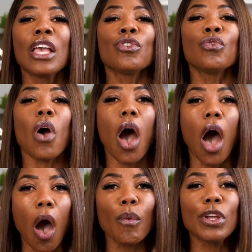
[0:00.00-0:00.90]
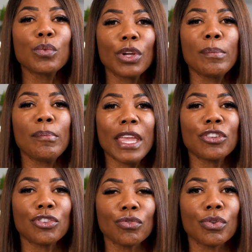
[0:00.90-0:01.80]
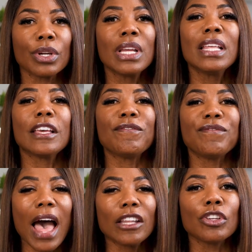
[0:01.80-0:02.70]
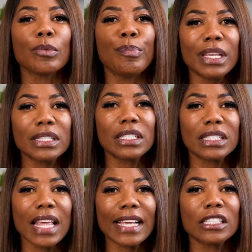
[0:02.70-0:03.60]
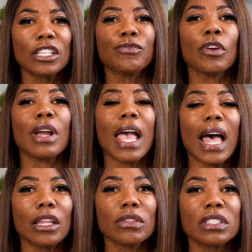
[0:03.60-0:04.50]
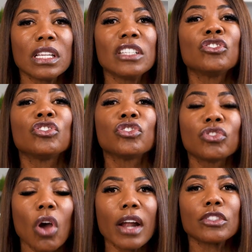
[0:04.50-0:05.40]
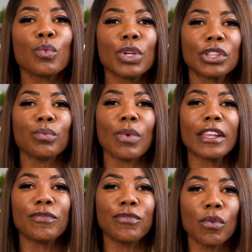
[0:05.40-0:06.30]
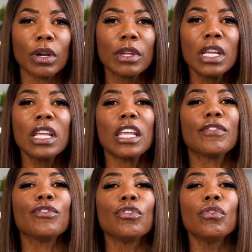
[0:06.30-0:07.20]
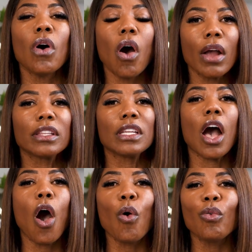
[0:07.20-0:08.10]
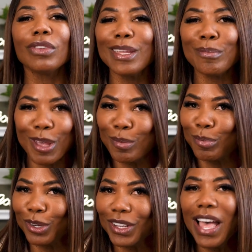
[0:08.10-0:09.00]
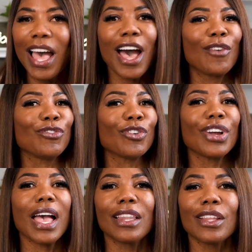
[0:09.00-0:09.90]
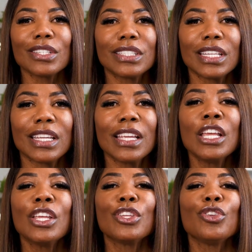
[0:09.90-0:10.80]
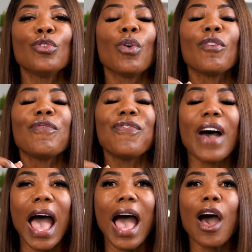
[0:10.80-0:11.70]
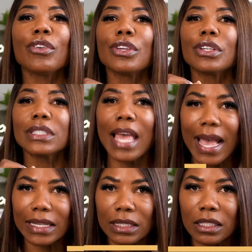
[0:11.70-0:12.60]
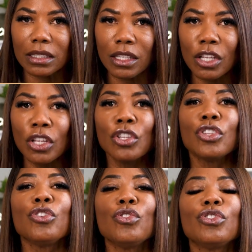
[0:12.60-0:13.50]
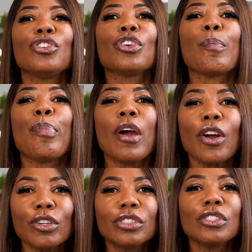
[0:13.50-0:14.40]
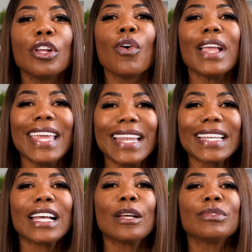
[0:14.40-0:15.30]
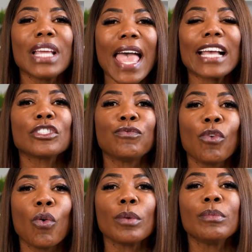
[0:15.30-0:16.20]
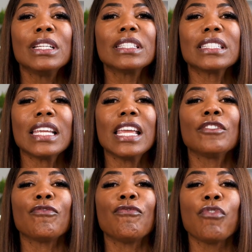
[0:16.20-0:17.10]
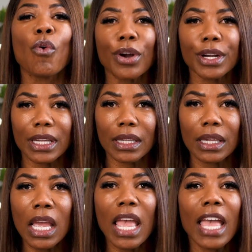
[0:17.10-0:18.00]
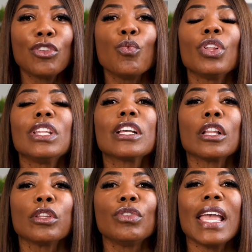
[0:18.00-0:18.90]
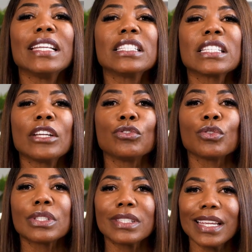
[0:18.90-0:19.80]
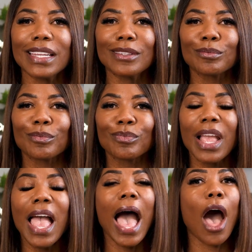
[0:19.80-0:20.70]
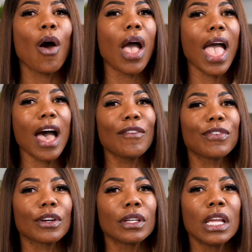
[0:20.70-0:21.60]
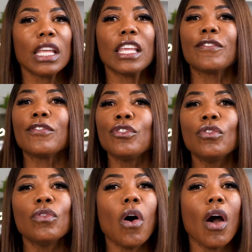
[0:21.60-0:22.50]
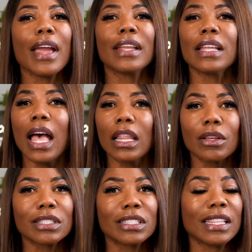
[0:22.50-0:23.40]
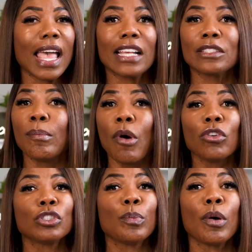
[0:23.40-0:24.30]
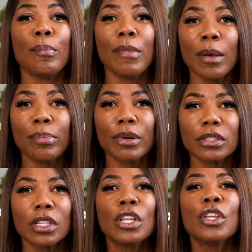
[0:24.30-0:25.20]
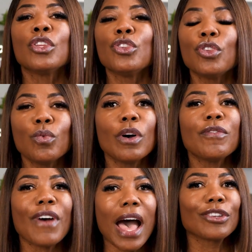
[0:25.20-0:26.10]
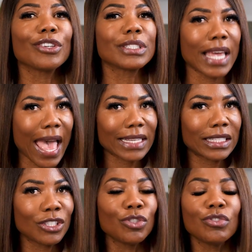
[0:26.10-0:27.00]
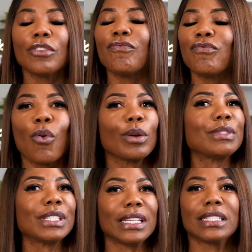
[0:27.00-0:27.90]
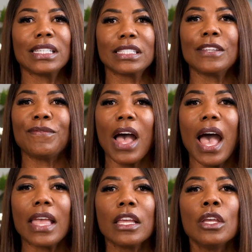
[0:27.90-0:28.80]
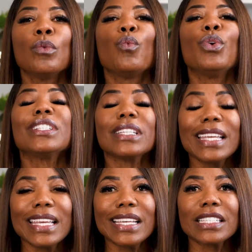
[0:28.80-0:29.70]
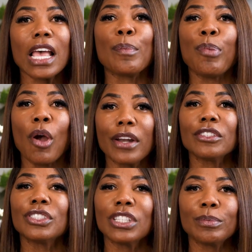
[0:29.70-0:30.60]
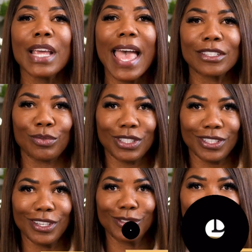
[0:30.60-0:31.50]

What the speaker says: You always want to make sure that filing your business taxes for an LLC starts with the right form. If you are the only member of your LLC, you will file your taxes using your personal income tax form 1040, and you will include a Schedule C. However, if you are an LLC that has multiple members, you will file your taxes using Form 1065, which is a partnership tax return.